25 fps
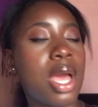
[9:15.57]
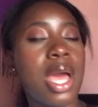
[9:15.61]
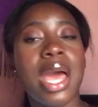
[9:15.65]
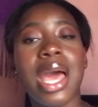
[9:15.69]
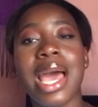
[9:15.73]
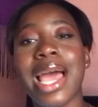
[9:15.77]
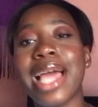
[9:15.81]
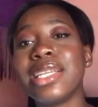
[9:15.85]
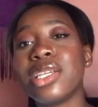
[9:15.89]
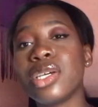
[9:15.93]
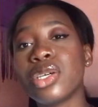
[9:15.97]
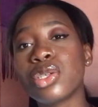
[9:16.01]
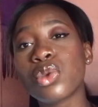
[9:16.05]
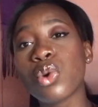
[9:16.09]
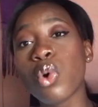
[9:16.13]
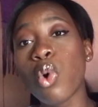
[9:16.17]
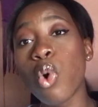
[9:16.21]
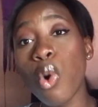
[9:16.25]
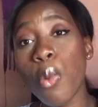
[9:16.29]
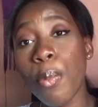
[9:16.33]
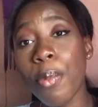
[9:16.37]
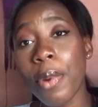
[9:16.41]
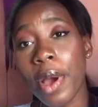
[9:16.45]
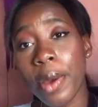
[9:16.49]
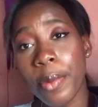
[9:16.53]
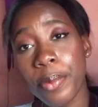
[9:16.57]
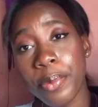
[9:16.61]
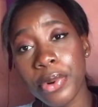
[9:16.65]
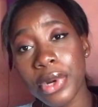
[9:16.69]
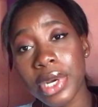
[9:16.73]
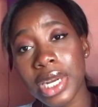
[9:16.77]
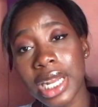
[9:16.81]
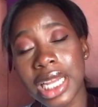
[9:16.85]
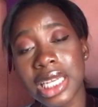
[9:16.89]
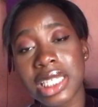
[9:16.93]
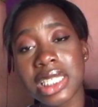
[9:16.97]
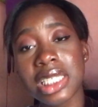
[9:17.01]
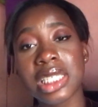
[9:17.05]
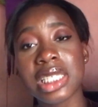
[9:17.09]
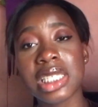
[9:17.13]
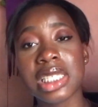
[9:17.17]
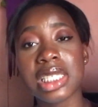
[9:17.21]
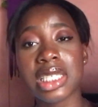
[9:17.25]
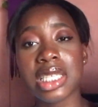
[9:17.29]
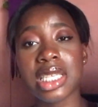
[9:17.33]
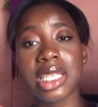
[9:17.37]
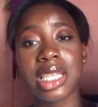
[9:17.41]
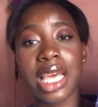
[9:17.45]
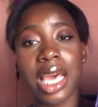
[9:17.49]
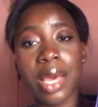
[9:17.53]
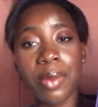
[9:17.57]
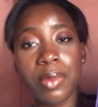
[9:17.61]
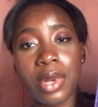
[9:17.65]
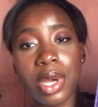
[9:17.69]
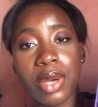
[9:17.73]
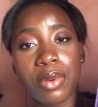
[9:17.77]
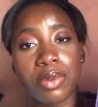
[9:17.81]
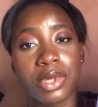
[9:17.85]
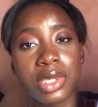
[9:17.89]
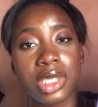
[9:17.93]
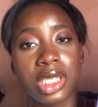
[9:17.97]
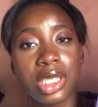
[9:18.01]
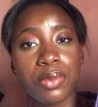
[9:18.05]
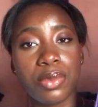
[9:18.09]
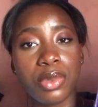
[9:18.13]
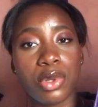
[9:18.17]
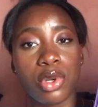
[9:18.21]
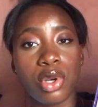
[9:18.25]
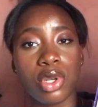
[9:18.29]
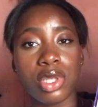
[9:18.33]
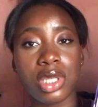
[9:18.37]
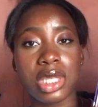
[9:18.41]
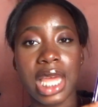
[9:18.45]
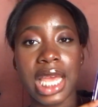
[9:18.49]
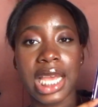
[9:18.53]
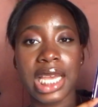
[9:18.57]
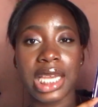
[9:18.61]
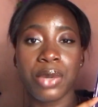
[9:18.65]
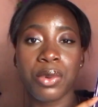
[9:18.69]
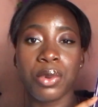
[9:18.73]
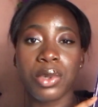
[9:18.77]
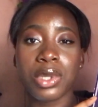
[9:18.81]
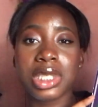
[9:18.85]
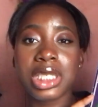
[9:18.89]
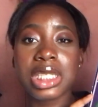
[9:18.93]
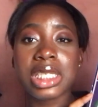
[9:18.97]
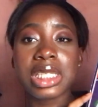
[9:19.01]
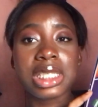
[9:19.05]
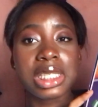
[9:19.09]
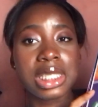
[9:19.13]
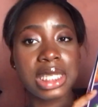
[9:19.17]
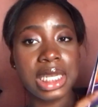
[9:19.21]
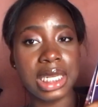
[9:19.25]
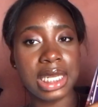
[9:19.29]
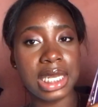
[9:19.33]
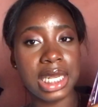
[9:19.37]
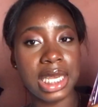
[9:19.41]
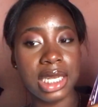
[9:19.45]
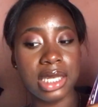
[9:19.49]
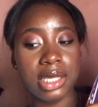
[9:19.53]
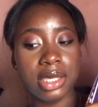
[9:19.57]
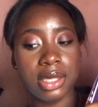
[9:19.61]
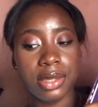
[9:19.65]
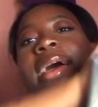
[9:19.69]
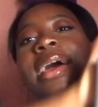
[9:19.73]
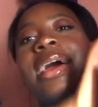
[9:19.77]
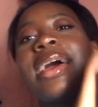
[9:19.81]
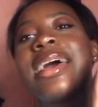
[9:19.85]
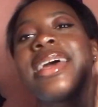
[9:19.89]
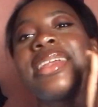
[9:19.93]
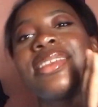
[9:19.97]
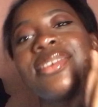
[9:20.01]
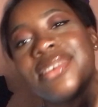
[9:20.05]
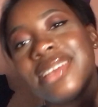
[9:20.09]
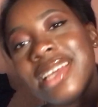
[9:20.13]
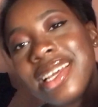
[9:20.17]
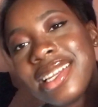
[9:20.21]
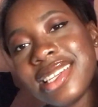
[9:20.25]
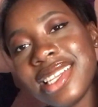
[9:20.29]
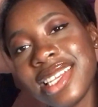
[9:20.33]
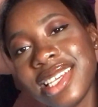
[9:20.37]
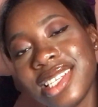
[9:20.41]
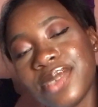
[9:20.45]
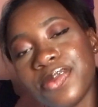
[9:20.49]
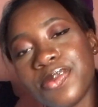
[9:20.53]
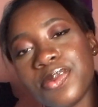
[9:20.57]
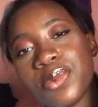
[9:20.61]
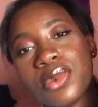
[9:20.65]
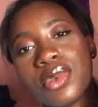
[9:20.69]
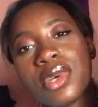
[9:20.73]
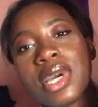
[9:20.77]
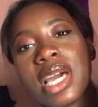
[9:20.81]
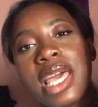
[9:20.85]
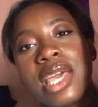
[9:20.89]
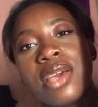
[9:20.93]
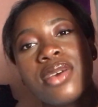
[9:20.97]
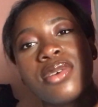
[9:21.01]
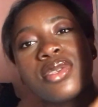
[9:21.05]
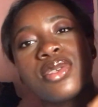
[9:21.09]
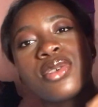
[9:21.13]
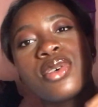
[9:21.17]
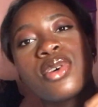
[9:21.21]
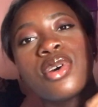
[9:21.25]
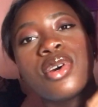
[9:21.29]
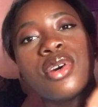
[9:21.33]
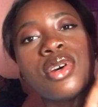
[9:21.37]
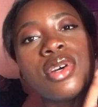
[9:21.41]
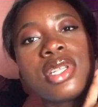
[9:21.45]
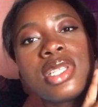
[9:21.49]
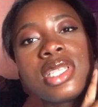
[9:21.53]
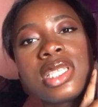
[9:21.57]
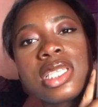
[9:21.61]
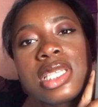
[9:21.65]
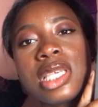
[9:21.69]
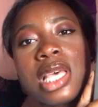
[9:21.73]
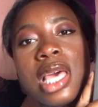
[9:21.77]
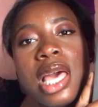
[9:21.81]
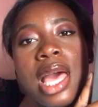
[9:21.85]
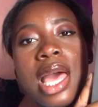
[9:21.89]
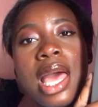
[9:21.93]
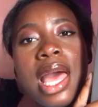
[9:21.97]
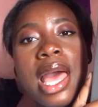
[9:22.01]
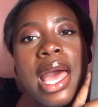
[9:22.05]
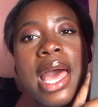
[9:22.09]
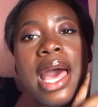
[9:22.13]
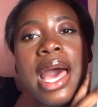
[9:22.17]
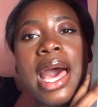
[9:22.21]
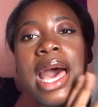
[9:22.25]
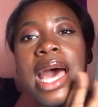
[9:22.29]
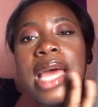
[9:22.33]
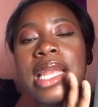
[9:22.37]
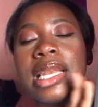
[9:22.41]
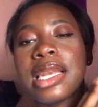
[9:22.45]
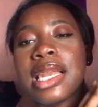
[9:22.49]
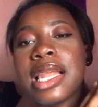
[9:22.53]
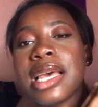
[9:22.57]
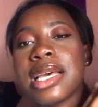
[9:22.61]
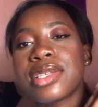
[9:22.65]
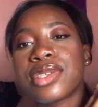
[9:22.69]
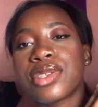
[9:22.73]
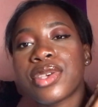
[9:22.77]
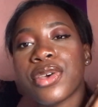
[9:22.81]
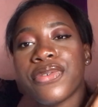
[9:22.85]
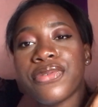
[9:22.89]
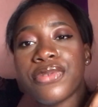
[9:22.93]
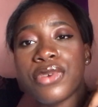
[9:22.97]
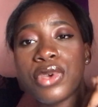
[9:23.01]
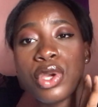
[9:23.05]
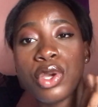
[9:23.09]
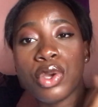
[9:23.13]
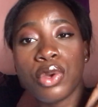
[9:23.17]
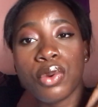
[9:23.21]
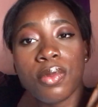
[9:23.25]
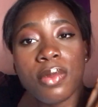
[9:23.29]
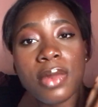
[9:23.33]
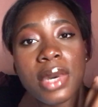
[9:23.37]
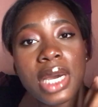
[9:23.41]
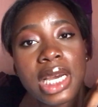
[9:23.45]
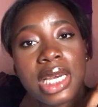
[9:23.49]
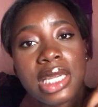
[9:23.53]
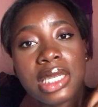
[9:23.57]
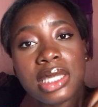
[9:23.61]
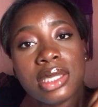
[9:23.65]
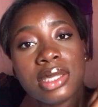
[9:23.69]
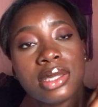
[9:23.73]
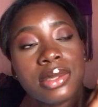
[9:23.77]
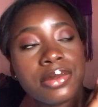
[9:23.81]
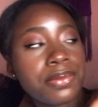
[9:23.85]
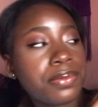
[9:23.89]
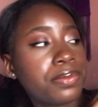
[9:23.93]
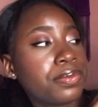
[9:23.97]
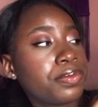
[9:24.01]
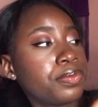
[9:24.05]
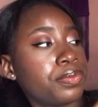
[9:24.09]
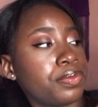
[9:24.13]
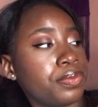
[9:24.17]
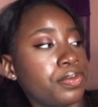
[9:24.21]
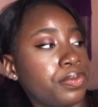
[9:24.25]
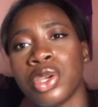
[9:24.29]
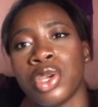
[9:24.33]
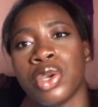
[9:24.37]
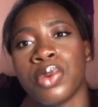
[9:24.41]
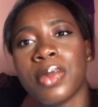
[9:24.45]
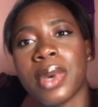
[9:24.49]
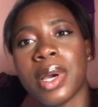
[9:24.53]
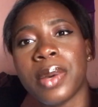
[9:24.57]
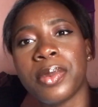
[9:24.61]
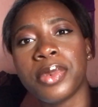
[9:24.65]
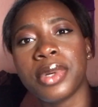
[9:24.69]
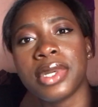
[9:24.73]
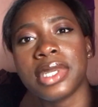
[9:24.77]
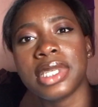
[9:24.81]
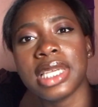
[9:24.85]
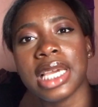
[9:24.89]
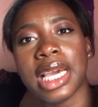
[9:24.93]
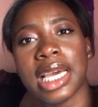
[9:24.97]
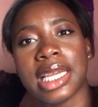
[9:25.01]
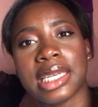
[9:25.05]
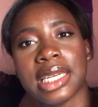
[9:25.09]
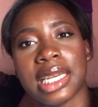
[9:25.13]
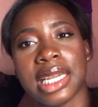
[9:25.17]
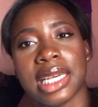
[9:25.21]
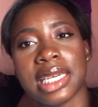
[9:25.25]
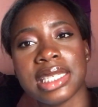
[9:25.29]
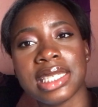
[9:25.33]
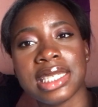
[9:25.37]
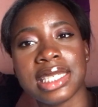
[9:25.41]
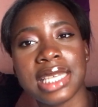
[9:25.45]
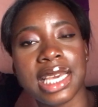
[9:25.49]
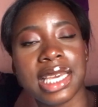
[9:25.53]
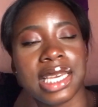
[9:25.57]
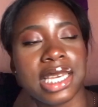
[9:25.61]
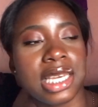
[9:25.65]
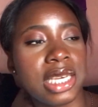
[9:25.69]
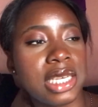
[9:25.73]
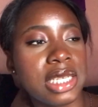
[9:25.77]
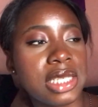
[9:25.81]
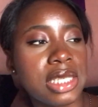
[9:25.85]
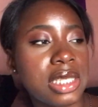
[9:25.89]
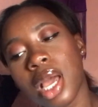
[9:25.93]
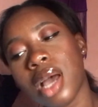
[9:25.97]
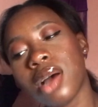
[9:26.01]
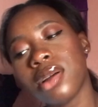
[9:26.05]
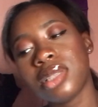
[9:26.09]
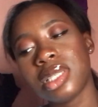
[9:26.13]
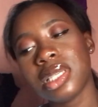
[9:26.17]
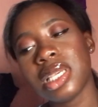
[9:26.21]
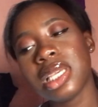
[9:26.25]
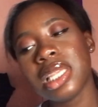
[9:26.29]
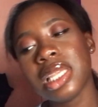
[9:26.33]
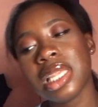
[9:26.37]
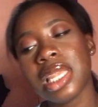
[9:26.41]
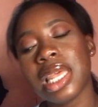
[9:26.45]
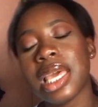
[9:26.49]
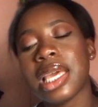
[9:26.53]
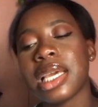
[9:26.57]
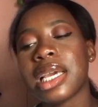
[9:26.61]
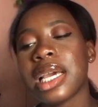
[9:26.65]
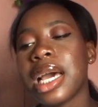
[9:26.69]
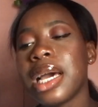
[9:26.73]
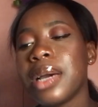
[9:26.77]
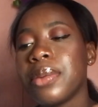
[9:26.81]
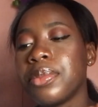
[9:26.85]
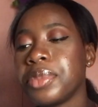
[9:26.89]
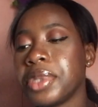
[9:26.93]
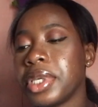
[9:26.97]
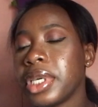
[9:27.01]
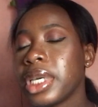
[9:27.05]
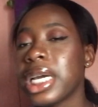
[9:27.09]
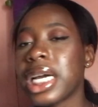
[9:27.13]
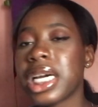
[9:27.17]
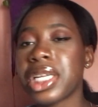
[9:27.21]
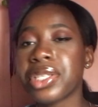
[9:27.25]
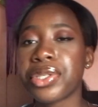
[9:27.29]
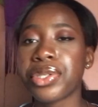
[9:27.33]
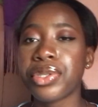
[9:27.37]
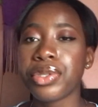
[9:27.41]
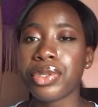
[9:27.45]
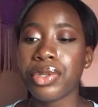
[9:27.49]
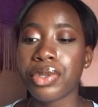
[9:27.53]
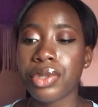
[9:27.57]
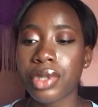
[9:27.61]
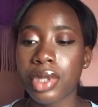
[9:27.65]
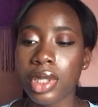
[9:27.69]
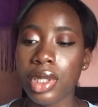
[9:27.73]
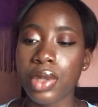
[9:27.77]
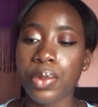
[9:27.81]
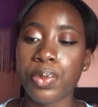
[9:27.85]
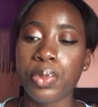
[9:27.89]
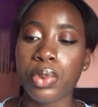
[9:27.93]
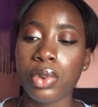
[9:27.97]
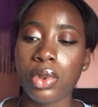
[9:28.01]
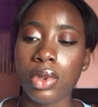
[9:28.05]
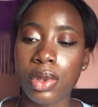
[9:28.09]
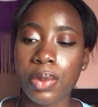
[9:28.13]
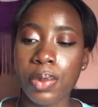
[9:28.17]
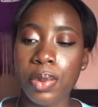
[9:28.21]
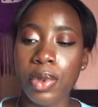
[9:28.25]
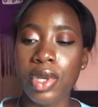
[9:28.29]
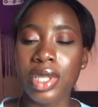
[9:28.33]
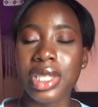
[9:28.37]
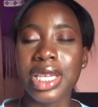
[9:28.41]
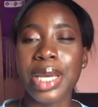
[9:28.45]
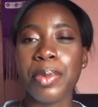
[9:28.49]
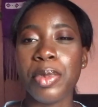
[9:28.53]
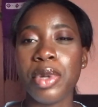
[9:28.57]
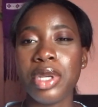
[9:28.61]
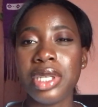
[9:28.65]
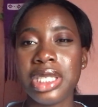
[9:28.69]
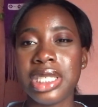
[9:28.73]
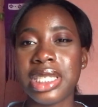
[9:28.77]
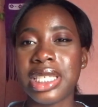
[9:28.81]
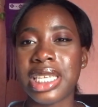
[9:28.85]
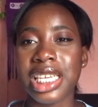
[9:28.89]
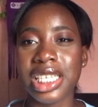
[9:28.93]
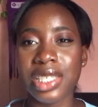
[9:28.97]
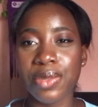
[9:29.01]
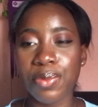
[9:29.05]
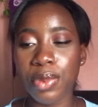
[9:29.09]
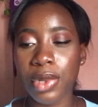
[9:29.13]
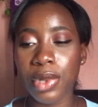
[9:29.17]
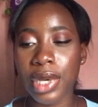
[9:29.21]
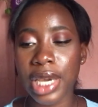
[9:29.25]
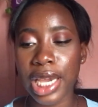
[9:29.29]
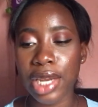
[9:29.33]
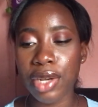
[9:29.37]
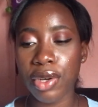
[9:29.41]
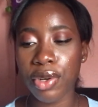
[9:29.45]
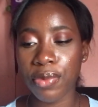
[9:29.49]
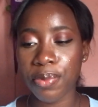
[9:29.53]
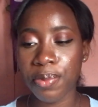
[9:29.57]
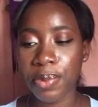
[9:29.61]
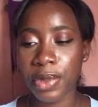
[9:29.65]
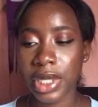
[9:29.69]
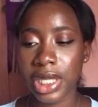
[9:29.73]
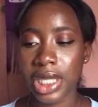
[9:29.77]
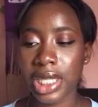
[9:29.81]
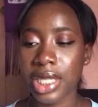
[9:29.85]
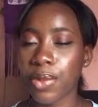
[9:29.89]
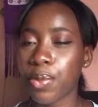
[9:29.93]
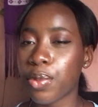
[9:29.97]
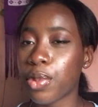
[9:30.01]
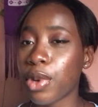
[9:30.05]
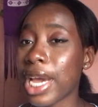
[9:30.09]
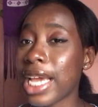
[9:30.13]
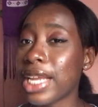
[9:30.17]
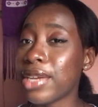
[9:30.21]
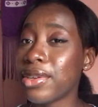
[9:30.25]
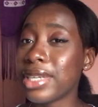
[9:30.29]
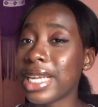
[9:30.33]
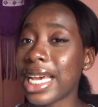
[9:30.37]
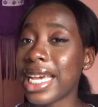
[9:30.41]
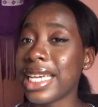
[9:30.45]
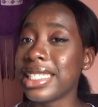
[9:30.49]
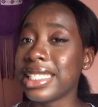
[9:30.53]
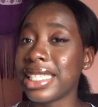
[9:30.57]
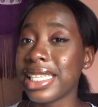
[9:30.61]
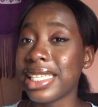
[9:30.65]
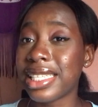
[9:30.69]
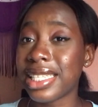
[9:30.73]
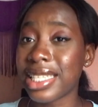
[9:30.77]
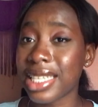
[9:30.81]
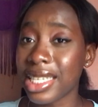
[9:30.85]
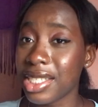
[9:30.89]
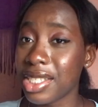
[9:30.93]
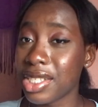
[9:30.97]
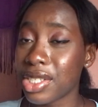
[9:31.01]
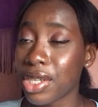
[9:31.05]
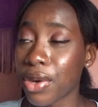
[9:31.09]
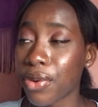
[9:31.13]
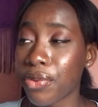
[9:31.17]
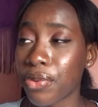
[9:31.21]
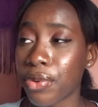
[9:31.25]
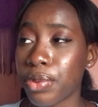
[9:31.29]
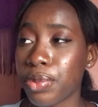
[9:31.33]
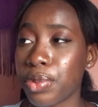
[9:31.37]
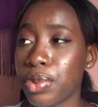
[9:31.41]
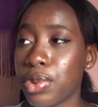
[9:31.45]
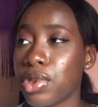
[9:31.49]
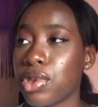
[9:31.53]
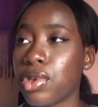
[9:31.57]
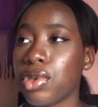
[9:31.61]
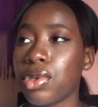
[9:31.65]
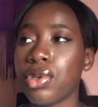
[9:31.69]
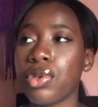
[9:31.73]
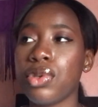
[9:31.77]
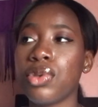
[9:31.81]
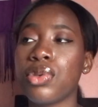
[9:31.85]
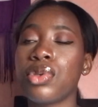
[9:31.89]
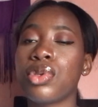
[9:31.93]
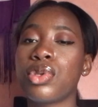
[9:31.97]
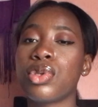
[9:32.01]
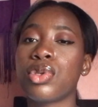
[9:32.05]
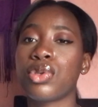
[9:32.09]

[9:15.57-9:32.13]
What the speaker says: I just hope and pray that this is the type that we need, because like it wasn't stated. Another textbook. I also got Atlas of Human Body Atlas, I guess. I'll tell you, like, I'm eager to use these books because I'm not the textbook kind of person, but I know that it's essential for me to use.